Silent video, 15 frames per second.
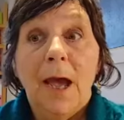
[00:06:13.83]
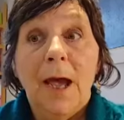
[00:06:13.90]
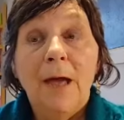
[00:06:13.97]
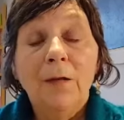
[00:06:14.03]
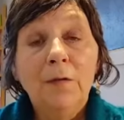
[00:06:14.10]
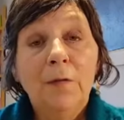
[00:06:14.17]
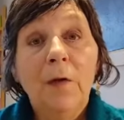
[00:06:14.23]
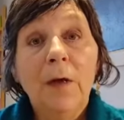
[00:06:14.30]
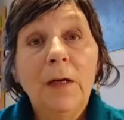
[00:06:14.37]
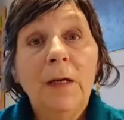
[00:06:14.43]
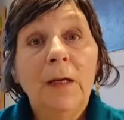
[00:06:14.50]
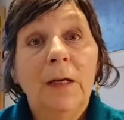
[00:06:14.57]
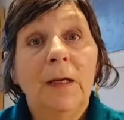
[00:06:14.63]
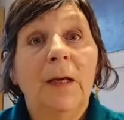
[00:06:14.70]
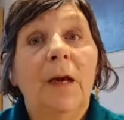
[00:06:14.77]
And
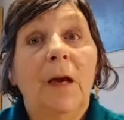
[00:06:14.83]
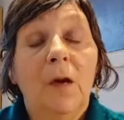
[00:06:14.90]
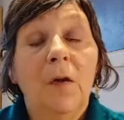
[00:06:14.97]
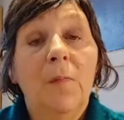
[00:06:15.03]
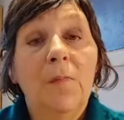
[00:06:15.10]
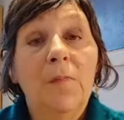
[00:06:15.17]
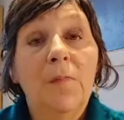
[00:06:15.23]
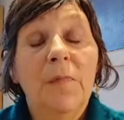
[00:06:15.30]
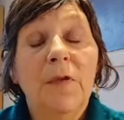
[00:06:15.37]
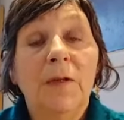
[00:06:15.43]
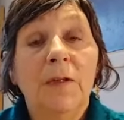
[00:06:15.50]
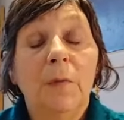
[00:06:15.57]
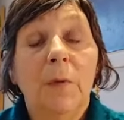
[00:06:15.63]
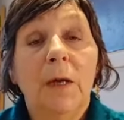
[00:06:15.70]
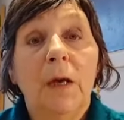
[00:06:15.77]
finally,
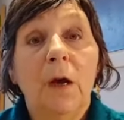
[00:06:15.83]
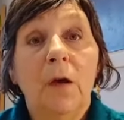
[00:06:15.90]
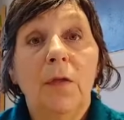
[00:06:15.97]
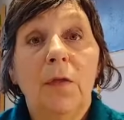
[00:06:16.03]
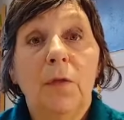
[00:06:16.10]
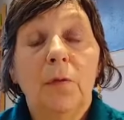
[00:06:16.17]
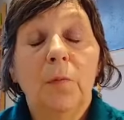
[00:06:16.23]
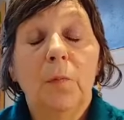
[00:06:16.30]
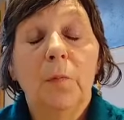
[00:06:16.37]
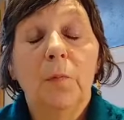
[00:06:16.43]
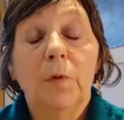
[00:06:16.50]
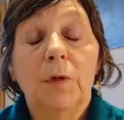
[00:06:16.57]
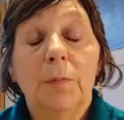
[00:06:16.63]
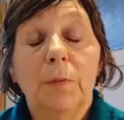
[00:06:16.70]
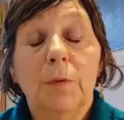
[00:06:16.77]
this week I
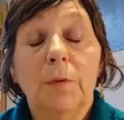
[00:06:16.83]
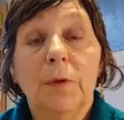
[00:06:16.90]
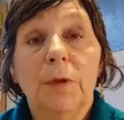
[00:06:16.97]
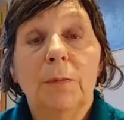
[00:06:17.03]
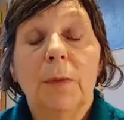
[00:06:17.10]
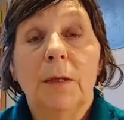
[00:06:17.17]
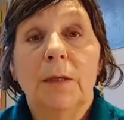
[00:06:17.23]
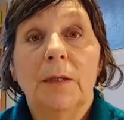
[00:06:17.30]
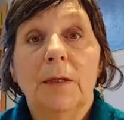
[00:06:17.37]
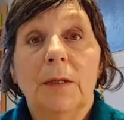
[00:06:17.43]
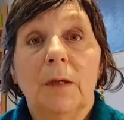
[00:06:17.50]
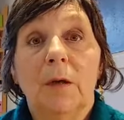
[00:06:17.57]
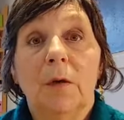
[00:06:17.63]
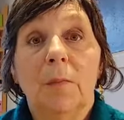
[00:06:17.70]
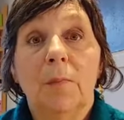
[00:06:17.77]
was brought to
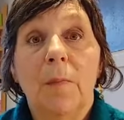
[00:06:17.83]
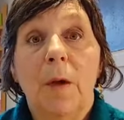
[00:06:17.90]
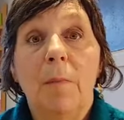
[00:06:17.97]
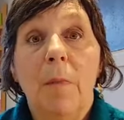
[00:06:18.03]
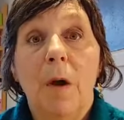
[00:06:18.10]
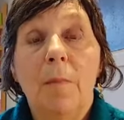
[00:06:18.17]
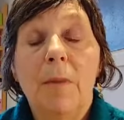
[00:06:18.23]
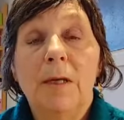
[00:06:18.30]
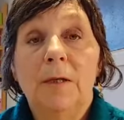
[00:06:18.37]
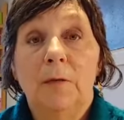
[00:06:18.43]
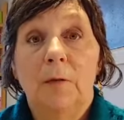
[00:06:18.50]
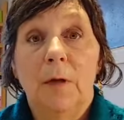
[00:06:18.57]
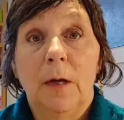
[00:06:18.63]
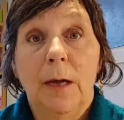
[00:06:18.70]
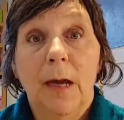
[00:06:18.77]
mind a mentor
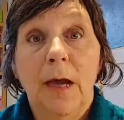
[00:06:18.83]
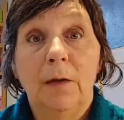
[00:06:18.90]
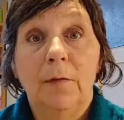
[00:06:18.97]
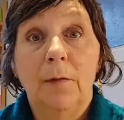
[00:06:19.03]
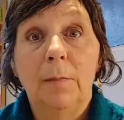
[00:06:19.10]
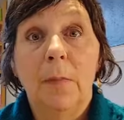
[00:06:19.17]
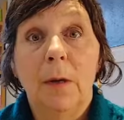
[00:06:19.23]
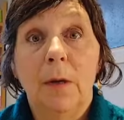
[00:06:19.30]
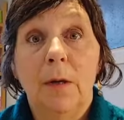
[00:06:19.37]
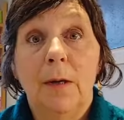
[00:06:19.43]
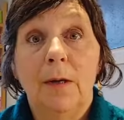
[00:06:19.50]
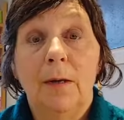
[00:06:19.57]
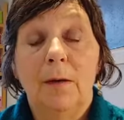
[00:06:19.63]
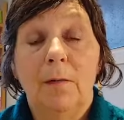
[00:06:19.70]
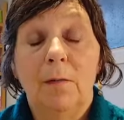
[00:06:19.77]
that I have in
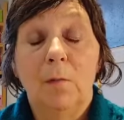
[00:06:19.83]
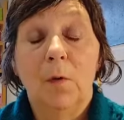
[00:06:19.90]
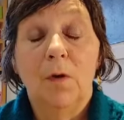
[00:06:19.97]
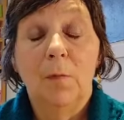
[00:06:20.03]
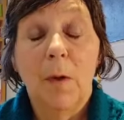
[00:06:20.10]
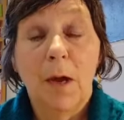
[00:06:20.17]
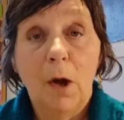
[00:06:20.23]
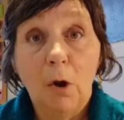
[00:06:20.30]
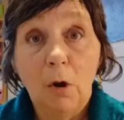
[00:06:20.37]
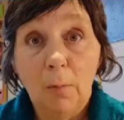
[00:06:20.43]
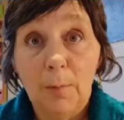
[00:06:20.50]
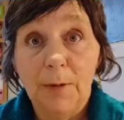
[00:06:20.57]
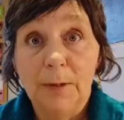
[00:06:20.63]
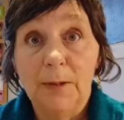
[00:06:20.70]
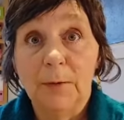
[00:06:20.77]
my one of my
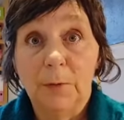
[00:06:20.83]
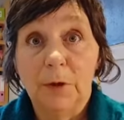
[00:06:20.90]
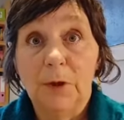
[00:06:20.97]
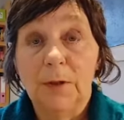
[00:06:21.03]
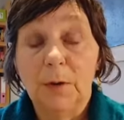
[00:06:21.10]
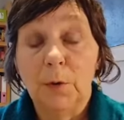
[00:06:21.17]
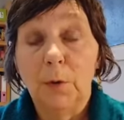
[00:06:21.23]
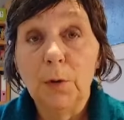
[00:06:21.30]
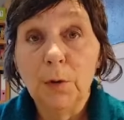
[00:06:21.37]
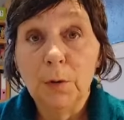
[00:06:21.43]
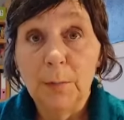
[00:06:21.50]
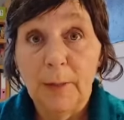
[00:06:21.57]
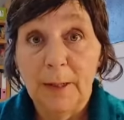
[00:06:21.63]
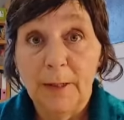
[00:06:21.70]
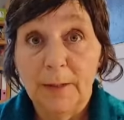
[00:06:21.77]
hobbies, which is oil
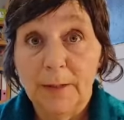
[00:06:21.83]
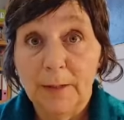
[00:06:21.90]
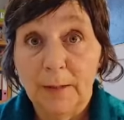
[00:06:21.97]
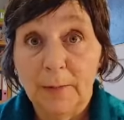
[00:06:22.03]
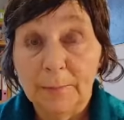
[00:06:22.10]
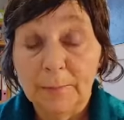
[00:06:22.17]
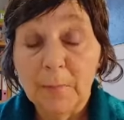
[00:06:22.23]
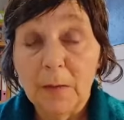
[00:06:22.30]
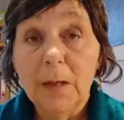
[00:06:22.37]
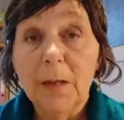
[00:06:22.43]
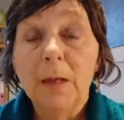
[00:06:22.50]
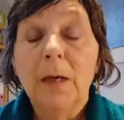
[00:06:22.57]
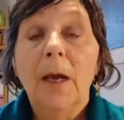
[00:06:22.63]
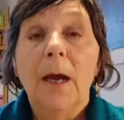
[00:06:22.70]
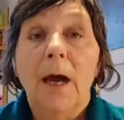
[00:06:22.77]
painting.
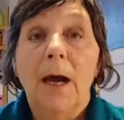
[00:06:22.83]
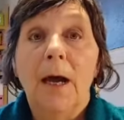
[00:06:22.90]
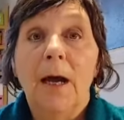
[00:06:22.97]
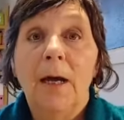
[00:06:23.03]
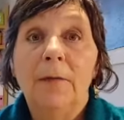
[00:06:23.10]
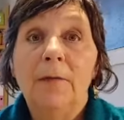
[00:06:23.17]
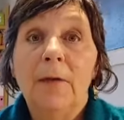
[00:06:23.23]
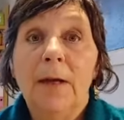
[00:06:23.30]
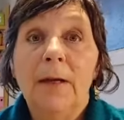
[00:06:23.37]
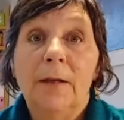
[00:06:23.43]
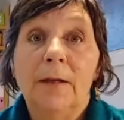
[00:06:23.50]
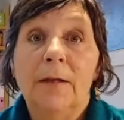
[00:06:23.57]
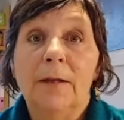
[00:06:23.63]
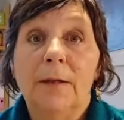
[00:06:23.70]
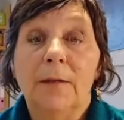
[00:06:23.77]
And that
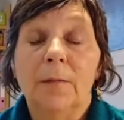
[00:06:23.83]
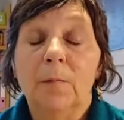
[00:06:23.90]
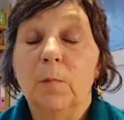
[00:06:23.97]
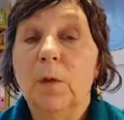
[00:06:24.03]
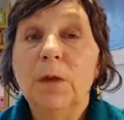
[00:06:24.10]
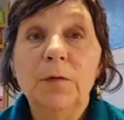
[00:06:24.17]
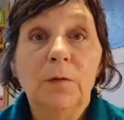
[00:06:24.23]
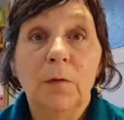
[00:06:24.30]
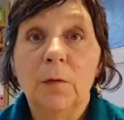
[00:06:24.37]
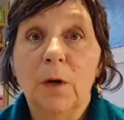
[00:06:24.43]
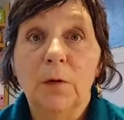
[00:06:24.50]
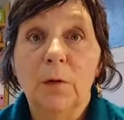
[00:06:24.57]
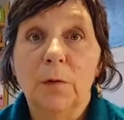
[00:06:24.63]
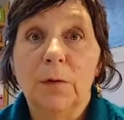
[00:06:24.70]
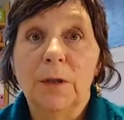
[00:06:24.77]
is a wonderful
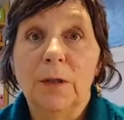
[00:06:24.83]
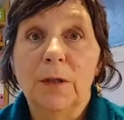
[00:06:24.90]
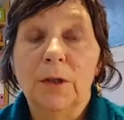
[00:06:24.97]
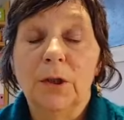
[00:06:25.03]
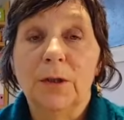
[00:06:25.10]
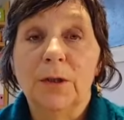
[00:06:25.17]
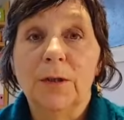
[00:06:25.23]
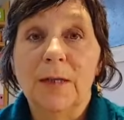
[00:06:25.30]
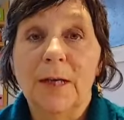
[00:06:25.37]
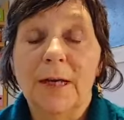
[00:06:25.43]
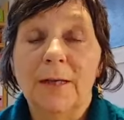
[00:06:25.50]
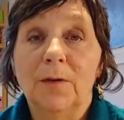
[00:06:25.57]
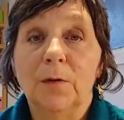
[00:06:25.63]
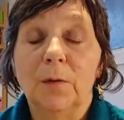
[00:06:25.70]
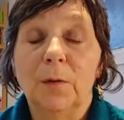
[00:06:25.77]
local teacher,
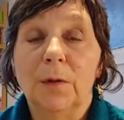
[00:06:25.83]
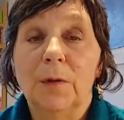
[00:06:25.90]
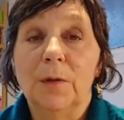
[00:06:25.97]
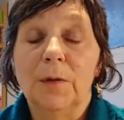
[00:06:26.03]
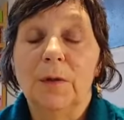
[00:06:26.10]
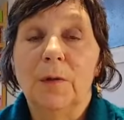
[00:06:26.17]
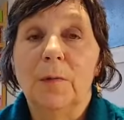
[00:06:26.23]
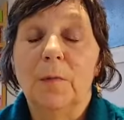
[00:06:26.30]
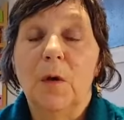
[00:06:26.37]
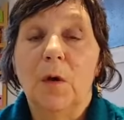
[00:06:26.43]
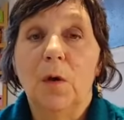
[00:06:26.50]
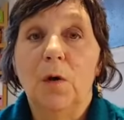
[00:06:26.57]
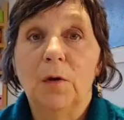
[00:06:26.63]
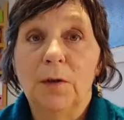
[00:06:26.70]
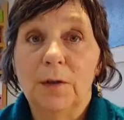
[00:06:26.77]
Daniel, who's an
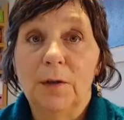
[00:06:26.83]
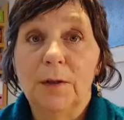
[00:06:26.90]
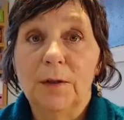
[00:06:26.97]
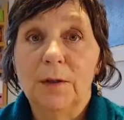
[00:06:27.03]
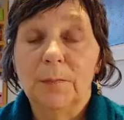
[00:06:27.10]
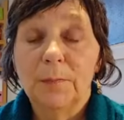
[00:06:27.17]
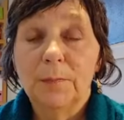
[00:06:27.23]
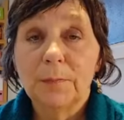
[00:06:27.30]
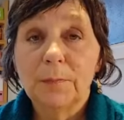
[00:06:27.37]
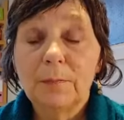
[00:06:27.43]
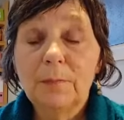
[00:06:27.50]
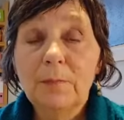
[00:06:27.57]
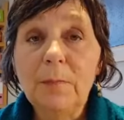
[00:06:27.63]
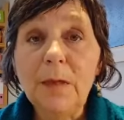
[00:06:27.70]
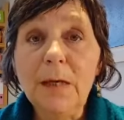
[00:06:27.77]
artist.
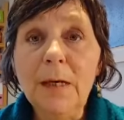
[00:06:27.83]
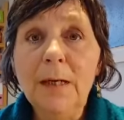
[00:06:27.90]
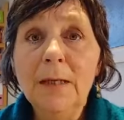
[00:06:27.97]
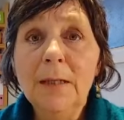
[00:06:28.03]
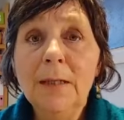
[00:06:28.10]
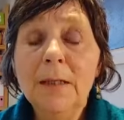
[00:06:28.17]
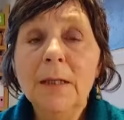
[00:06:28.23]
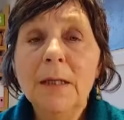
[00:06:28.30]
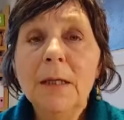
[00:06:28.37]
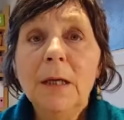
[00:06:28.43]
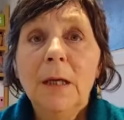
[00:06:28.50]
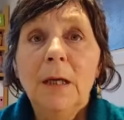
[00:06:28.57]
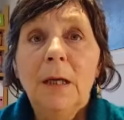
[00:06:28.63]
And